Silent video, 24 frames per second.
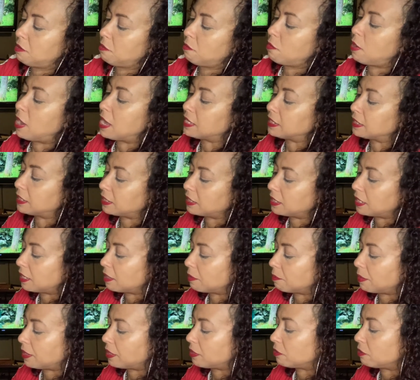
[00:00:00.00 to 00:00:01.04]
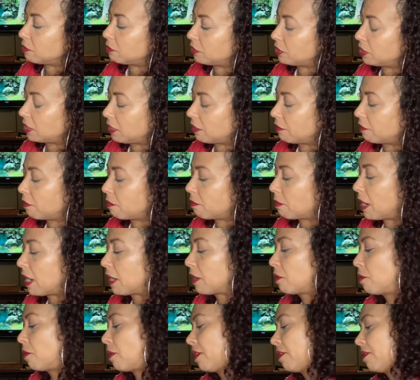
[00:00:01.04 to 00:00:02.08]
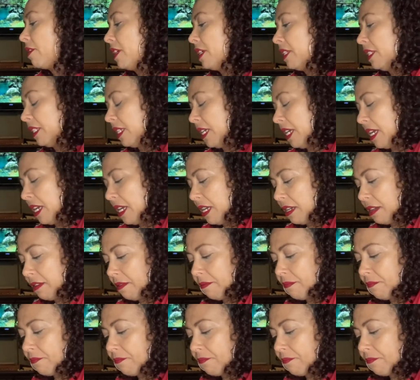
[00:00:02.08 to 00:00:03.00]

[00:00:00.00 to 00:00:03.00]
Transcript: Why is the Ten of Pentacles here for my Aquarius, gang?